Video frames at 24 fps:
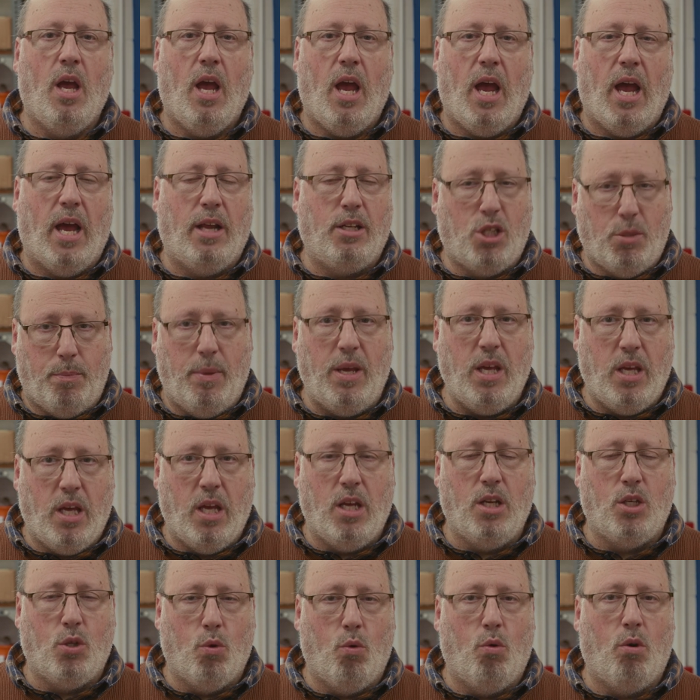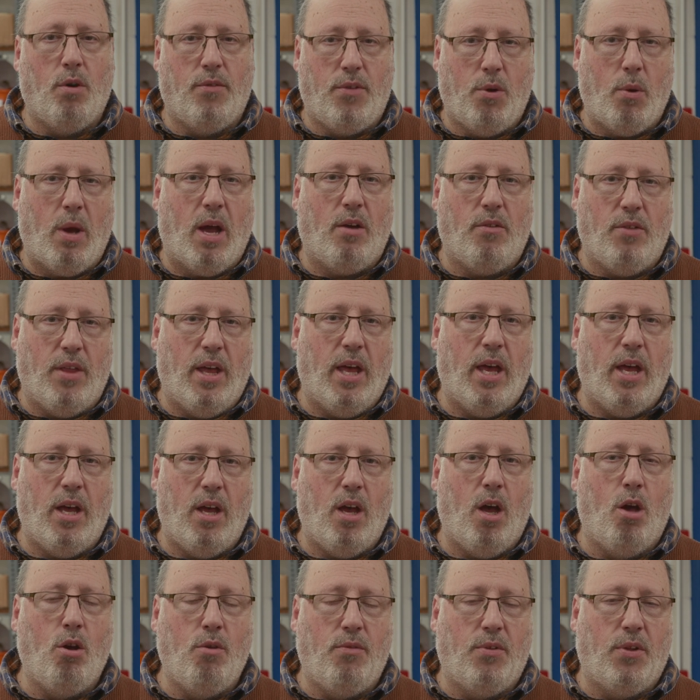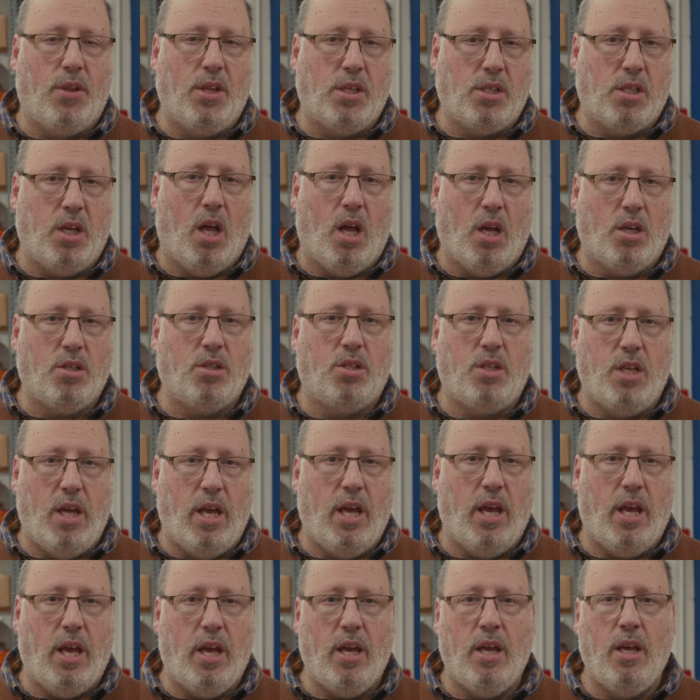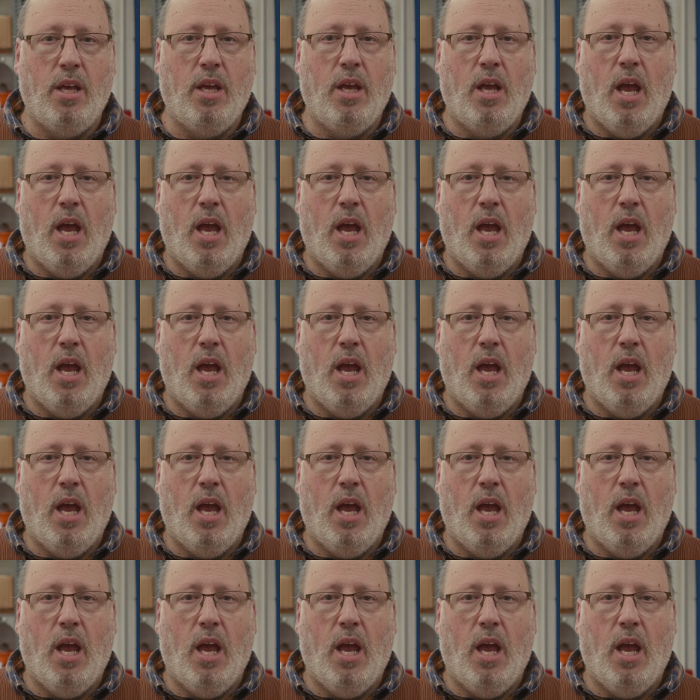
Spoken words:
and speaking to all of you out there over this last year,